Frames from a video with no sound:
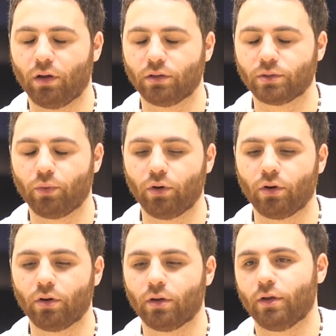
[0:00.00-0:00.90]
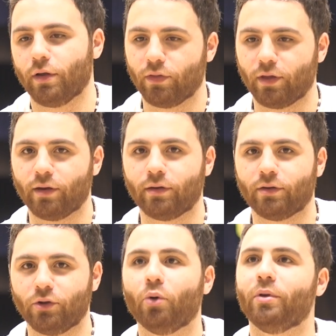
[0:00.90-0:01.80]
supporter, then
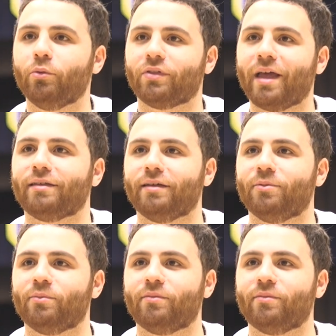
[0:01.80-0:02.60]
you'll be with that team.